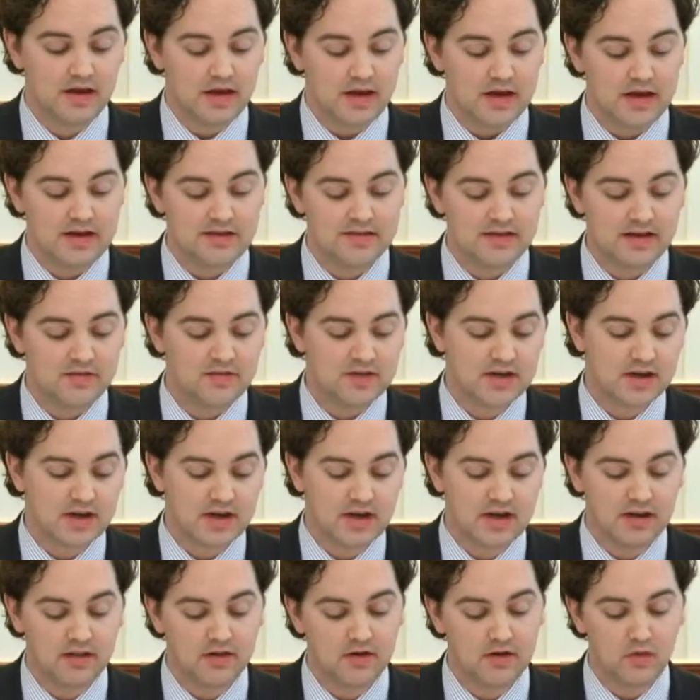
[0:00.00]
and David
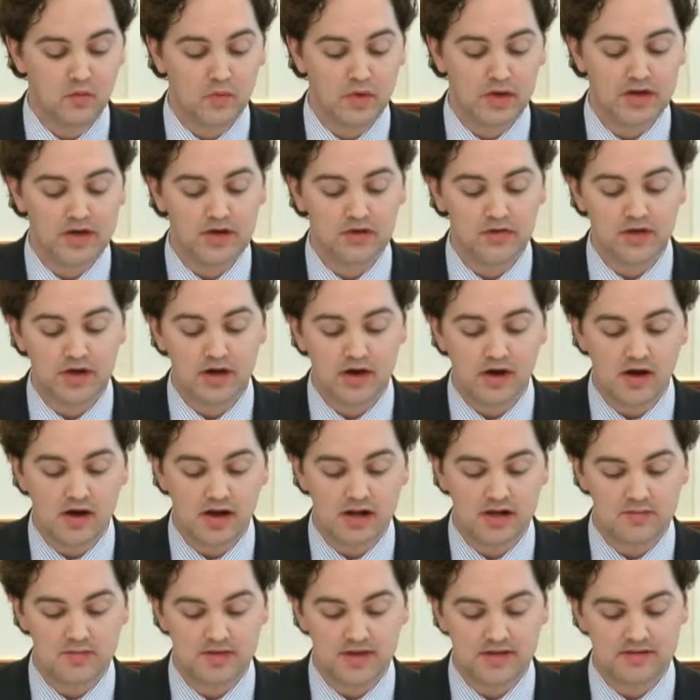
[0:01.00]
Cutler, well-known
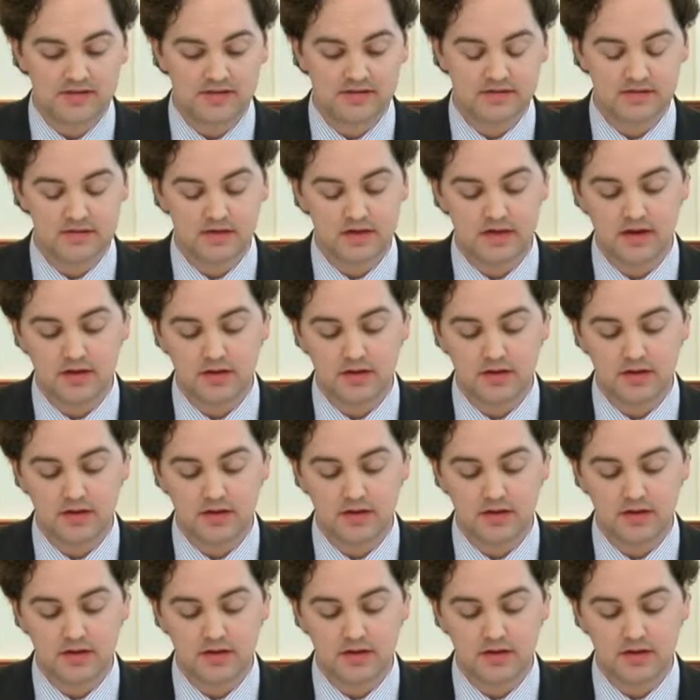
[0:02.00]
economist,